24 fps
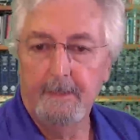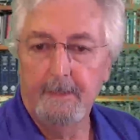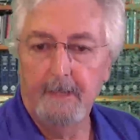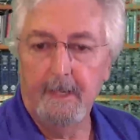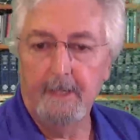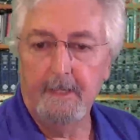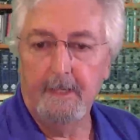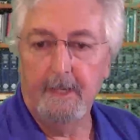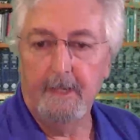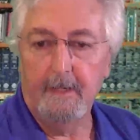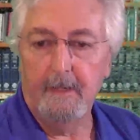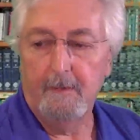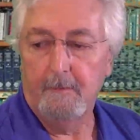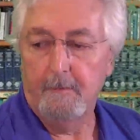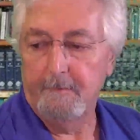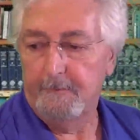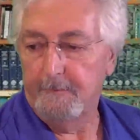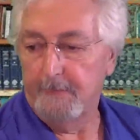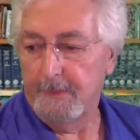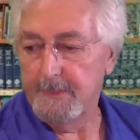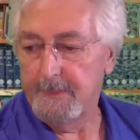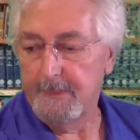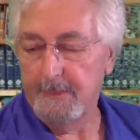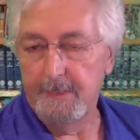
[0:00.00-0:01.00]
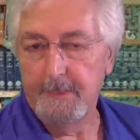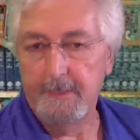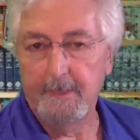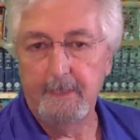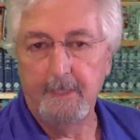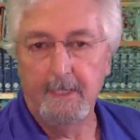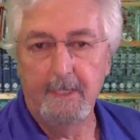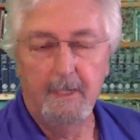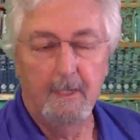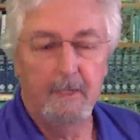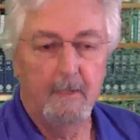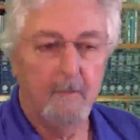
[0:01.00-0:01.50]
got all fuzzy.
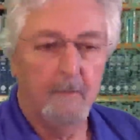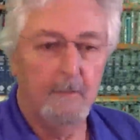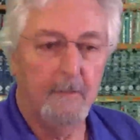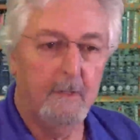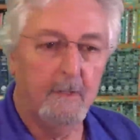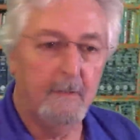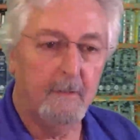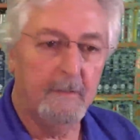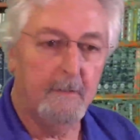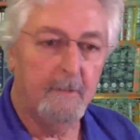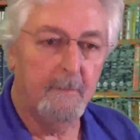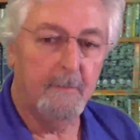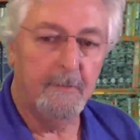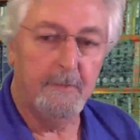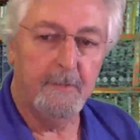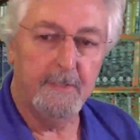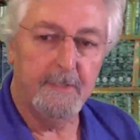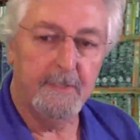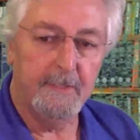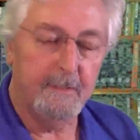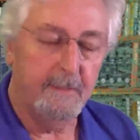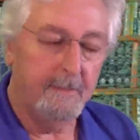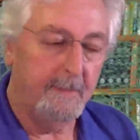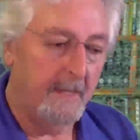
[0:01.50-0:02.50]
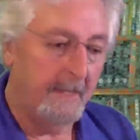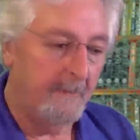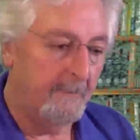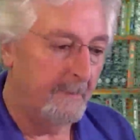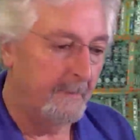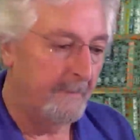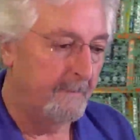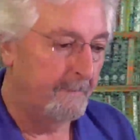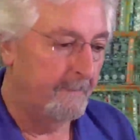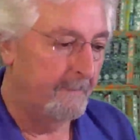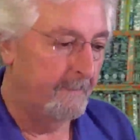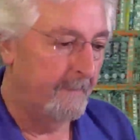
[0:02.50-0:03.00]
Well, a couple things could happen.
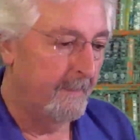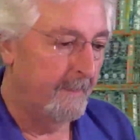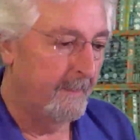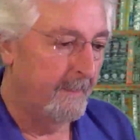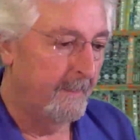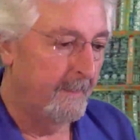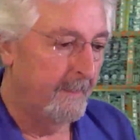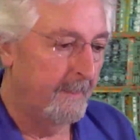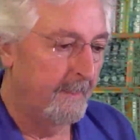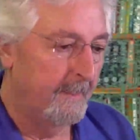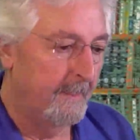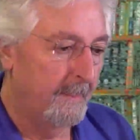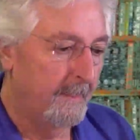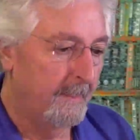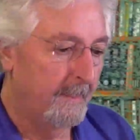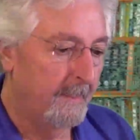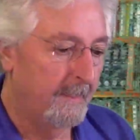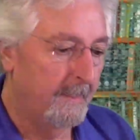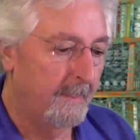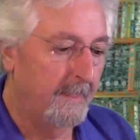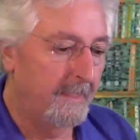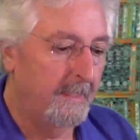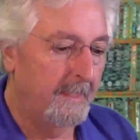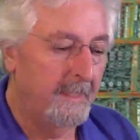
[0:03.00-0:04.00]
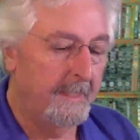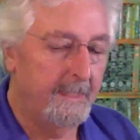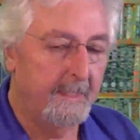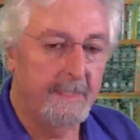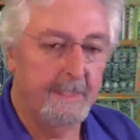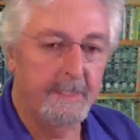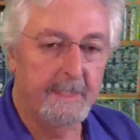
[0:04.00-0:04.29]
The